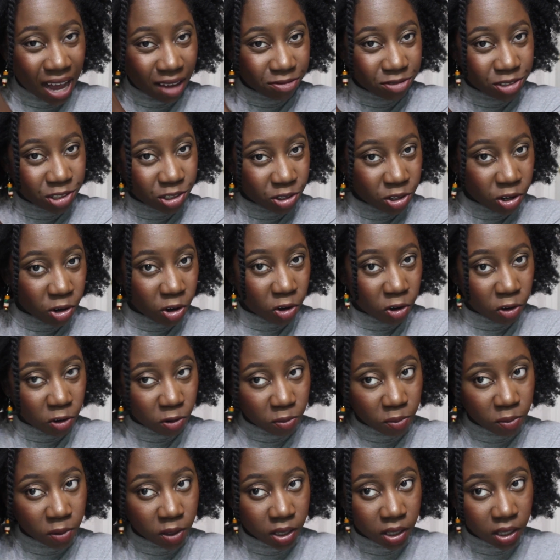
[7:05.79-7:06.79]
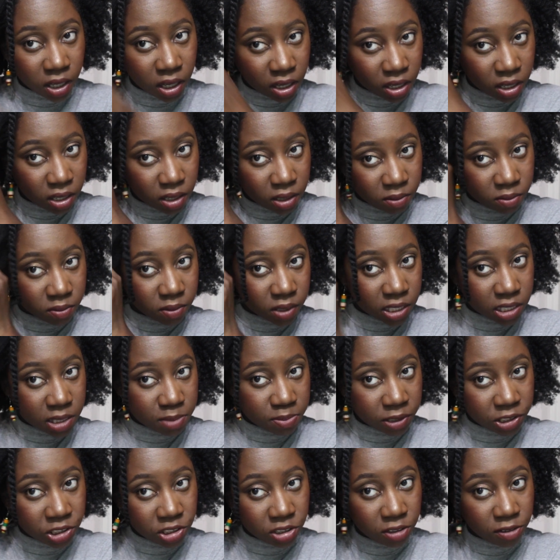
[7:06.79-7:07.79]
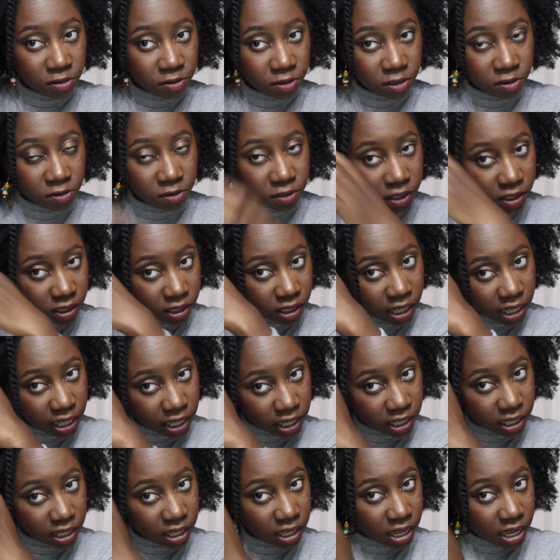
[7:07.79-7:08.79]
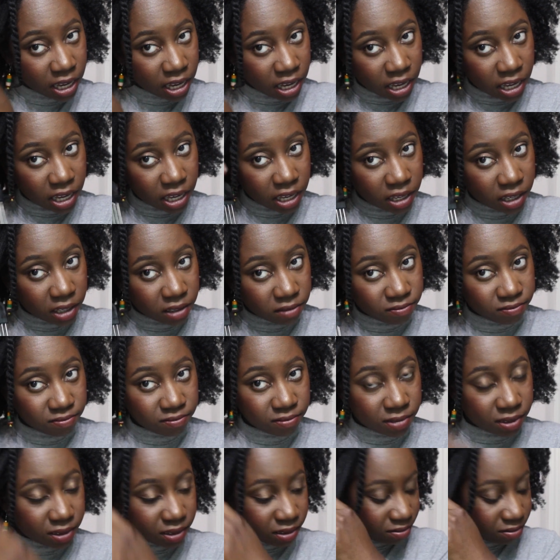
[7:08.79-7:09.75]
have to comb, especially if you feel like it